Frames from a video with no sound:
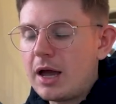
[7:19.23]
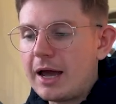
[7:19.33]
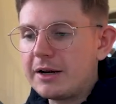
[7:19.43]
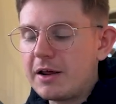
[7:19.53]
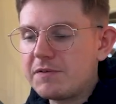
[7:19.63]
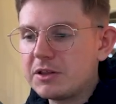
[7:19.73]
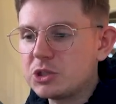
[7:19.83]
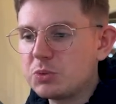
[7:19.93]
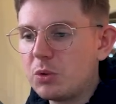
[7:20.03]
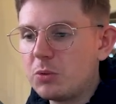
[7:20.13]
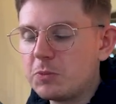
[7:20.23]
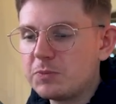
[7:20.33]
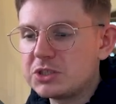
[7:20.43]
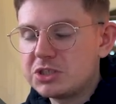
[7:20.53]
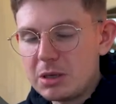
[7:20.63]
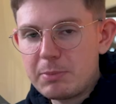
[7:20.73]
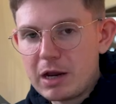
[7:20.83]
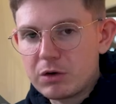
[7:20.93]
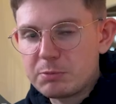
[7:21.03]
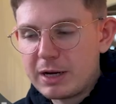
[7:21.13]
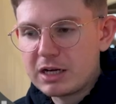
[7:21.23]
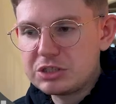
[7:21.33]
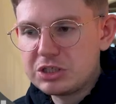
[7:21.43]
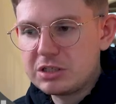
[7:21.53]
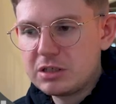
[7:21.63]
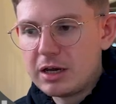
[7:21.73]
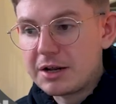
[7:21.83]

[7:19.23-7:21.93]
And I think this will sit better on the packaging,